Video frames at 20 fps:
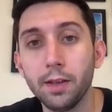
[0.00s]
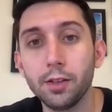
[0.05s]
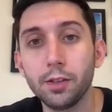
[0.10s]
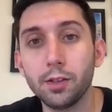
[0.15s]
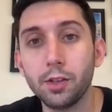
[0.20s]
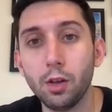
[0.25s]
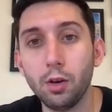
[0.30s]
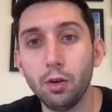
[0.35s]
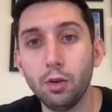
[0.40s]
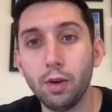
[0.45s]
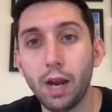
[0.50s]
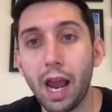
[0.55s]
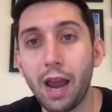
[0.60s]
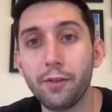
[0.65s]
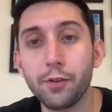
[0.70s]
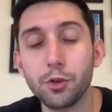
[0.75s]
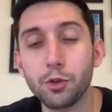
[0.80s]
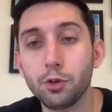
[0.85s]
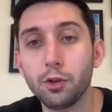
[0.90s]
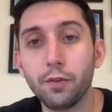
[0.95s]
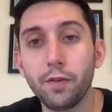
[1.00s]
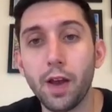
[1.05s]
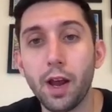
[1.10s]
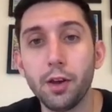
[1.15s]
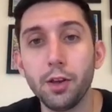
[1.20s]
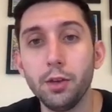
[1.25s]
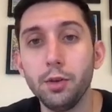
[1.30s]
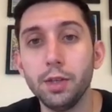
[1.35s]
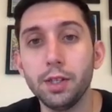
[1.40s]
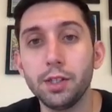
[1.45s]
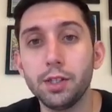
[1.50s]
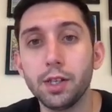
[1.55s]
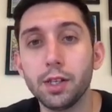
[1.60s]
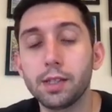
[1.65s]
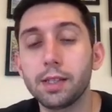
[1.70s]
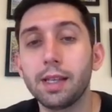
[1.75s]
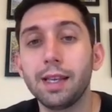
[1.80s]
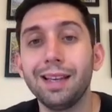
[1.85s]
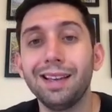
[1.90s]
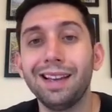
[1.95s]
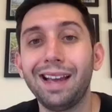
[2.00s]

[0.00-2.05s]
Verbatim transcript: So, average order value is just